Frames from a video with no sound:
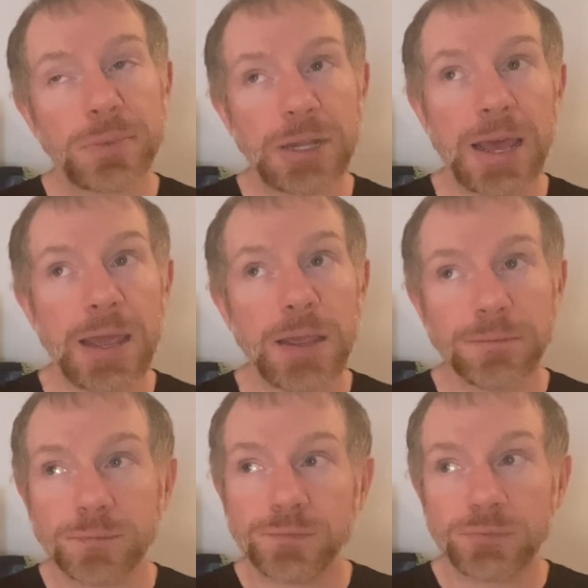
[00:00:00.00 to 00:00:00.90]
play,
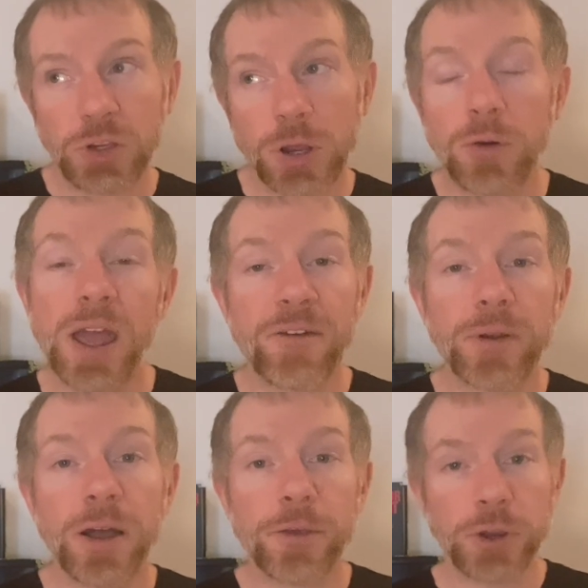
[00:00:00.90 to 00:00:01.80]

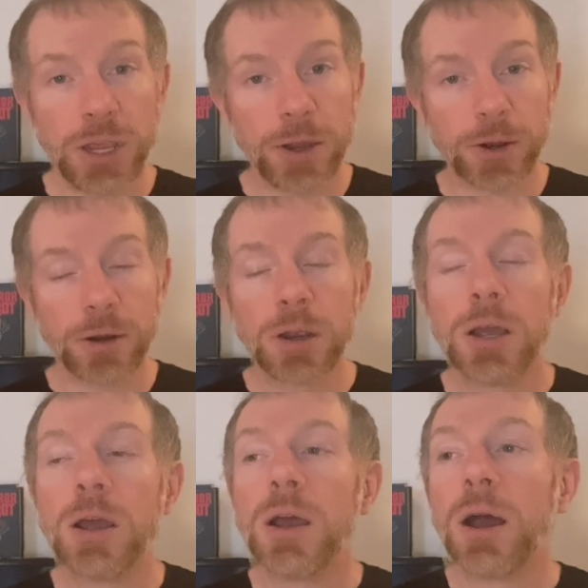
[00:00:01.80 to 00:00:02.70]
every other year
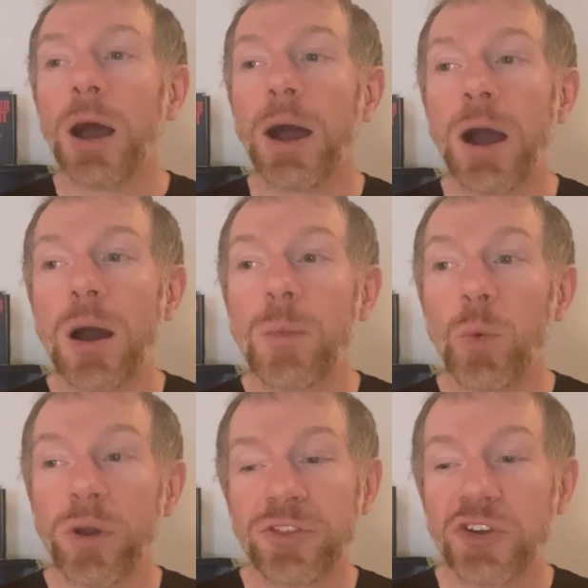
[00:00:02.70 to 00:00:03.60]

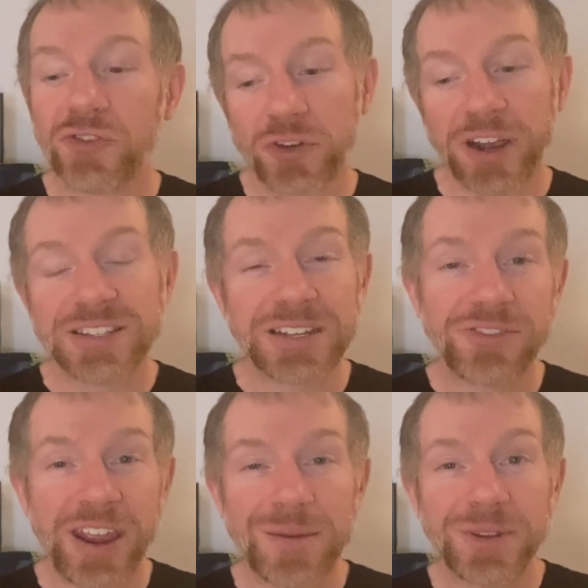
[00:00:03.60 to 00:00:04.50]
with your friends and
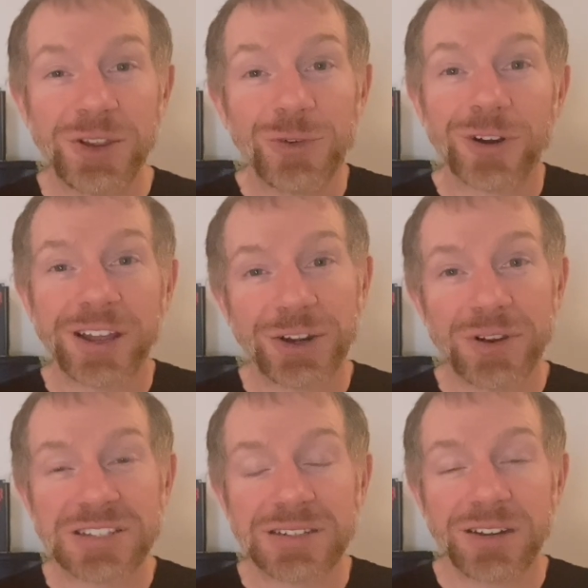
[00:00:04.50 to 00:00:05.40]
family who are
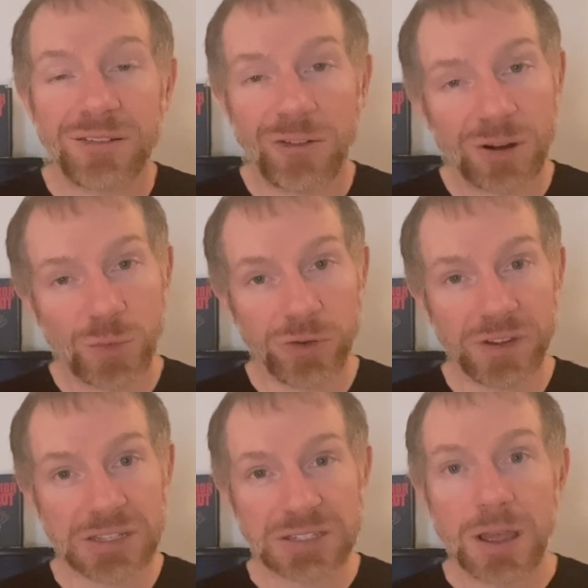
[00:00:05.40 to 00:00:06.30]
interested in horror
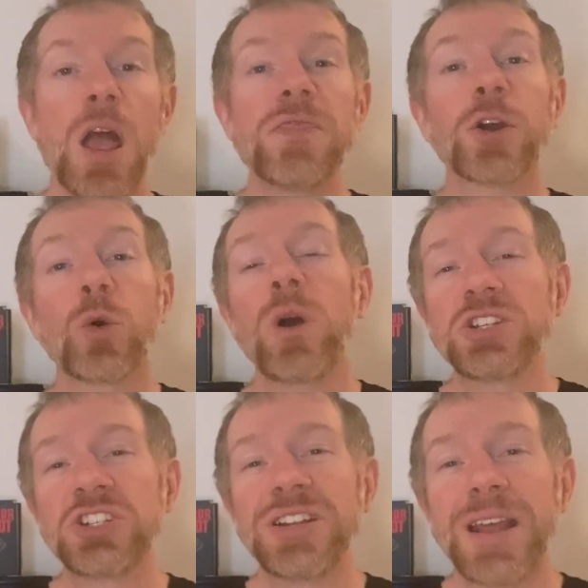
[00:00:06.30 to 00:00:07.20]
movies. The
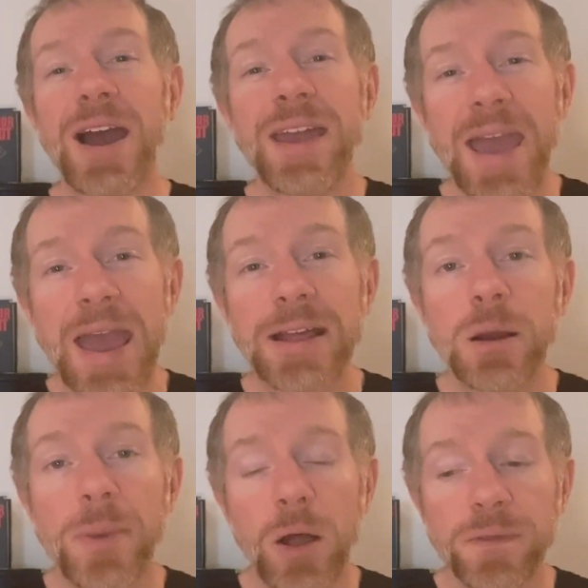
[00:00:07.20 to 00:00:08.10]
question I had
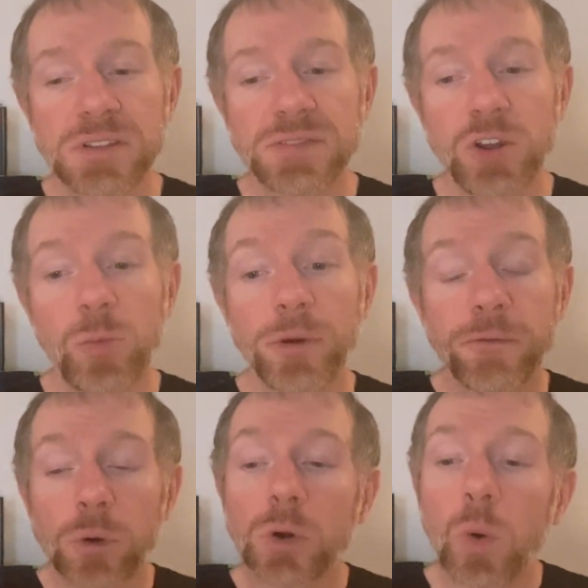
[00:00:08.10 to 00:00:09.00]
about this film
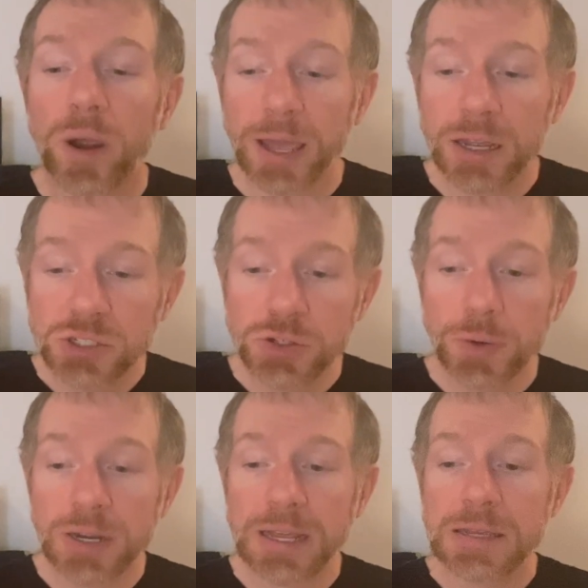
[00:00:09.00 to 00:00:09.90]
before going into
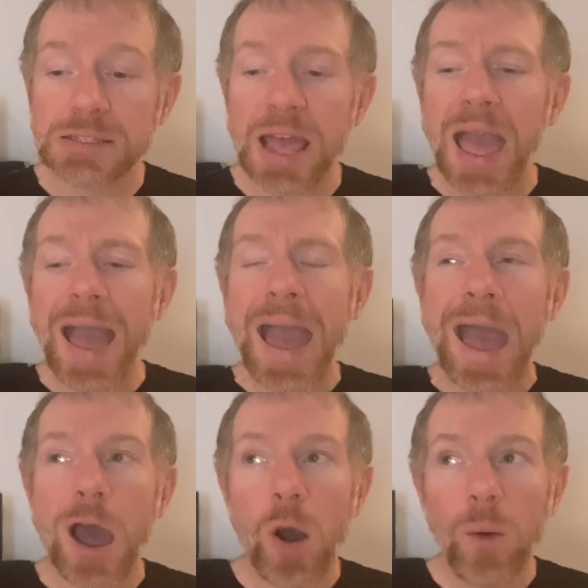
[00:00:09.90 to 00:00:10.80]
it is
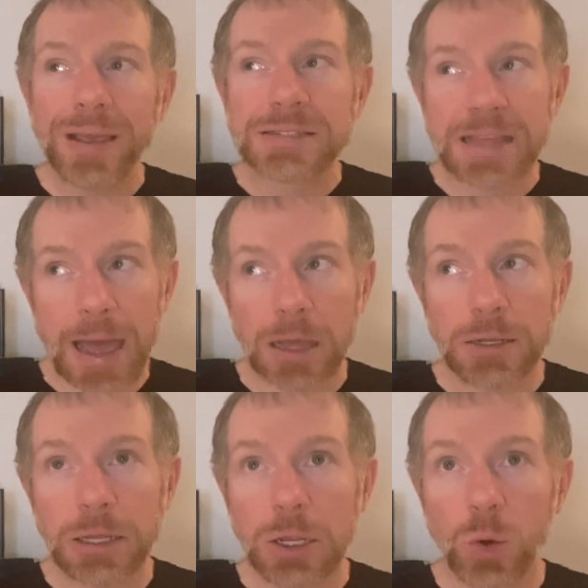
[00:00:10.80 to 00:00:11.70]
how
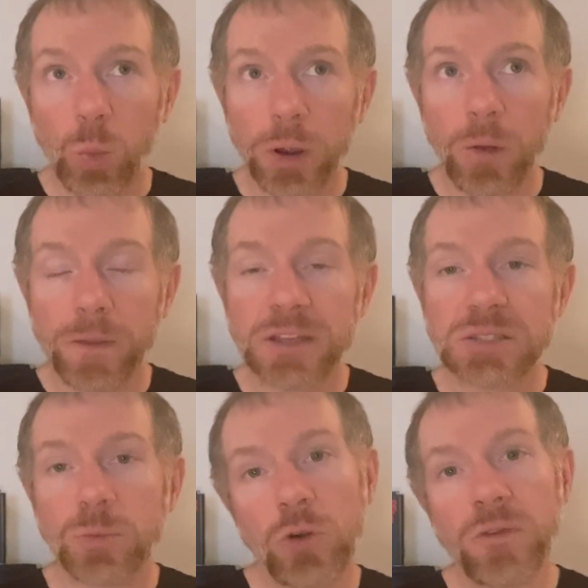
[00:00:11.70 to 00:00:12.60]
exactly will
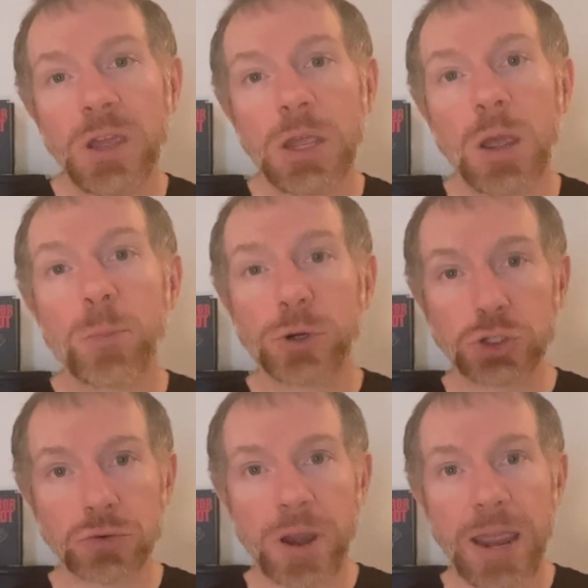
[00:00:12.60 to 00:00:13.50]
this movie
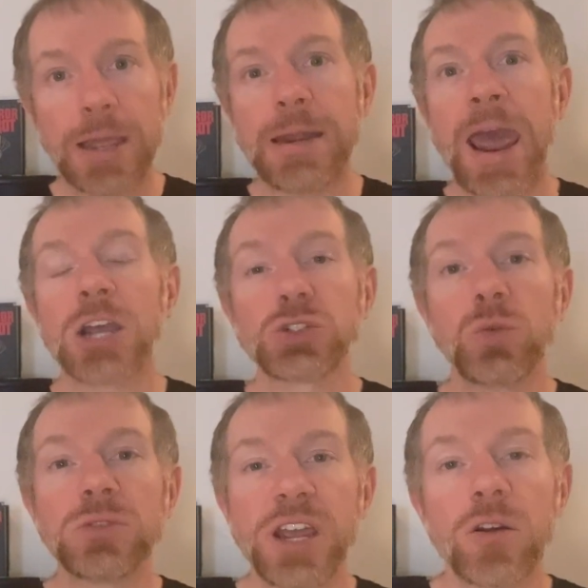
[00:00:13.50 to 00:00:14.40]
portray an
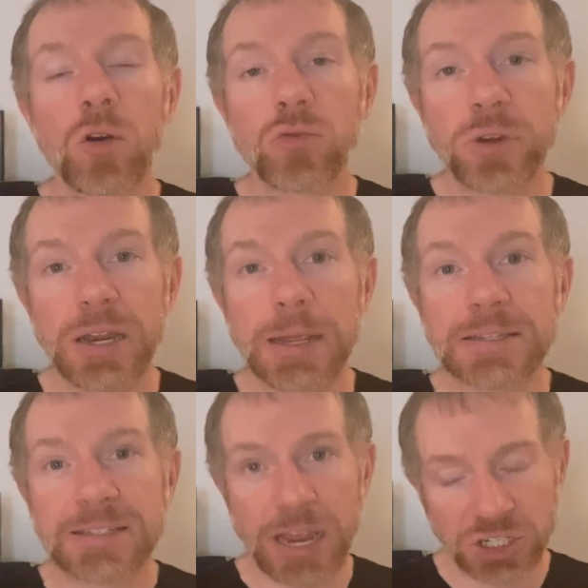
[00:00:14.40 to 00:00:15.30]
actual tarot reading
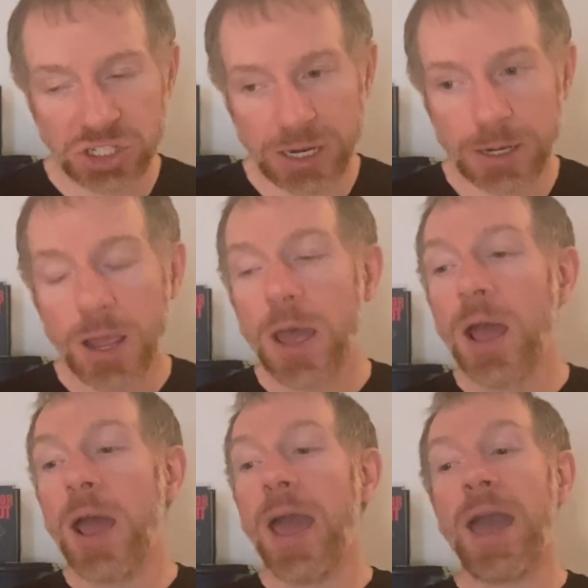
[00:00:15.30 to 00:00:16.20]
session?
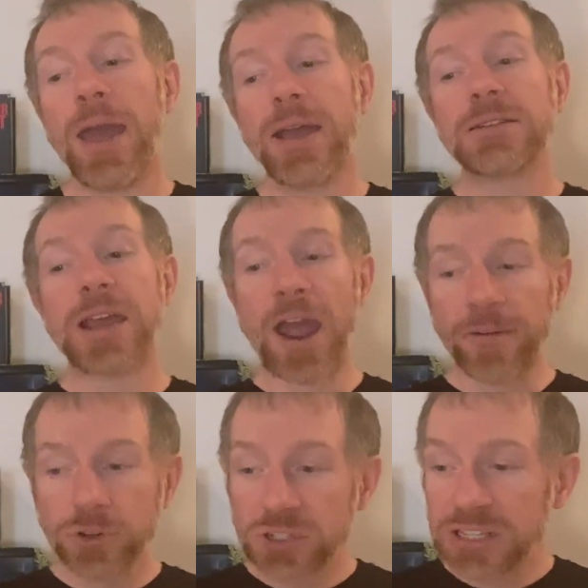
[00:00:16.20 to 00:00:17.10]
And
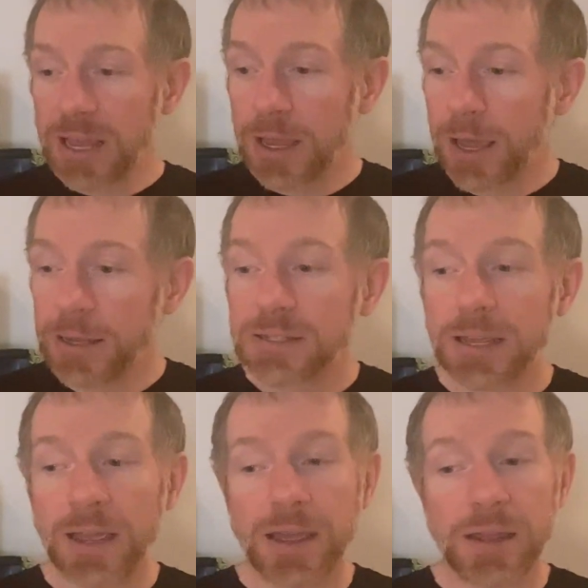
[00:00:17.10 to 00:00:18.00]
after seeing it
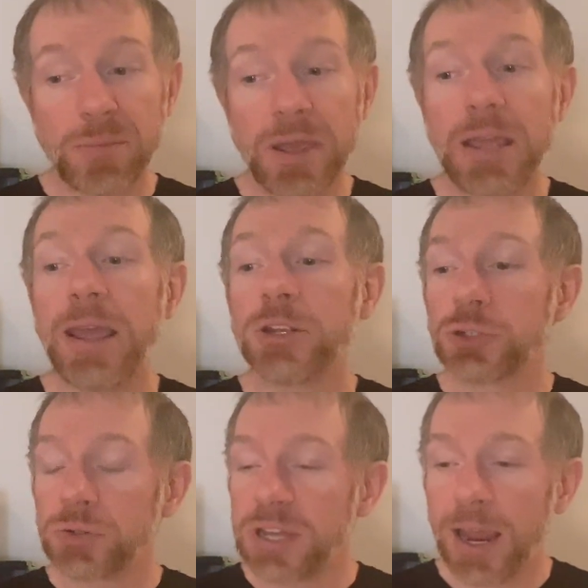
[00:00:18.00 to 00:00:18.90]
and being
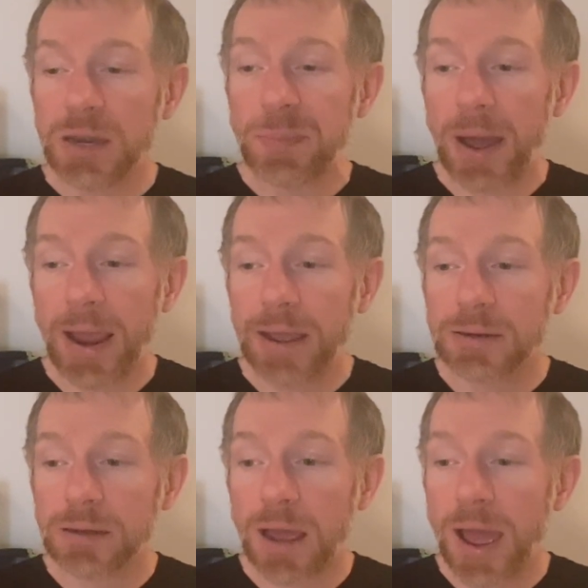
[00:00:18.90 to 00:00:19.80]
entertained by
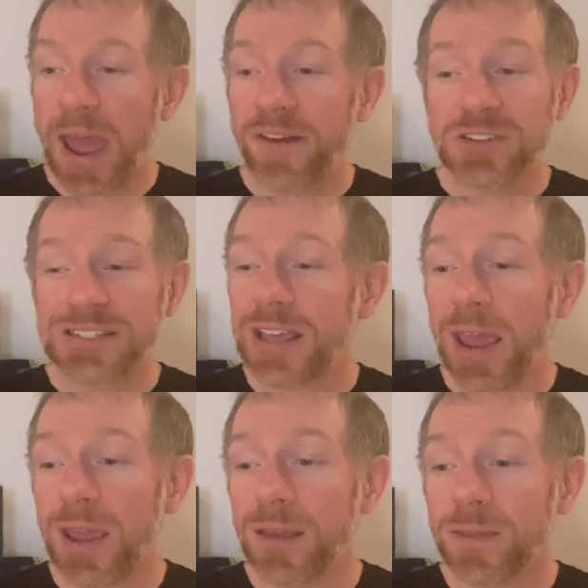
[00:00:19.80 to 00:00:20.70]
it, I have to
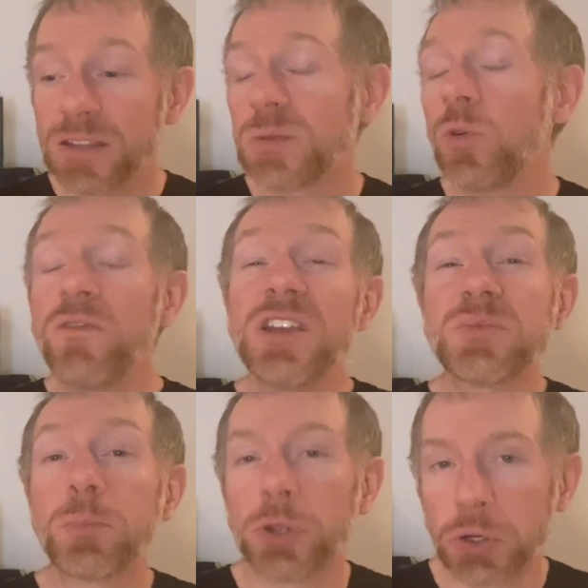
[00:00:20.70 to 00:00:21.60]
say this movie is
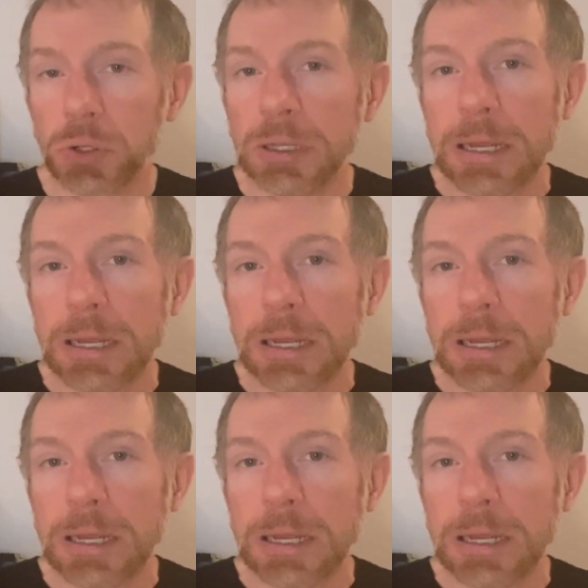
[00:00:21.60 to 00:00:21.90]
purely